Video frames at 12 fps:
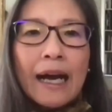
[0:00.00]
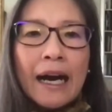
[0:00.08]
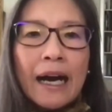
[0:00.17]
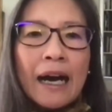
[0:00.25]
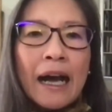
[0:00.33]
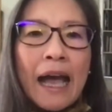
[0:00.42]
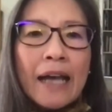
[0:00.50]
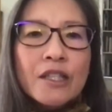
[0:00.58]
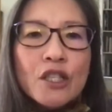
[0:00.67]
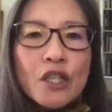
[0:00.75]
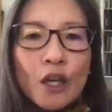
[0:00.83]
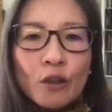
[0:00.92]

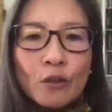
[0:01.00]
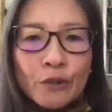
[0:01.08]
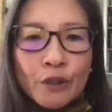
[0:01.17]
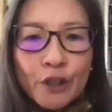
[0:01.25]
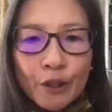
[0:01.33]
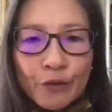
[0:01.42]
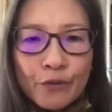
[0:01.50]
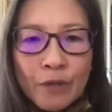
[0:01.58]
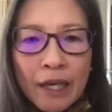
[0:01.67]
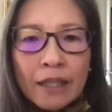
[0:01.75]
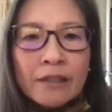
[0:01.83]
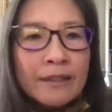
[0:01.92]
And so, you know,
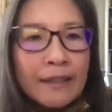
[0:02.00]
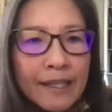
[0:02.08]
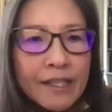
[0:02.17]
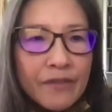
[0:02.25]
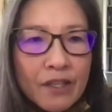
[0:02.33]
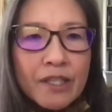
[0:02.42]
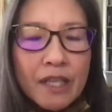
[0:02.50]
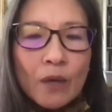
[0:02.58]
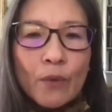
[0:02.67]
later this year,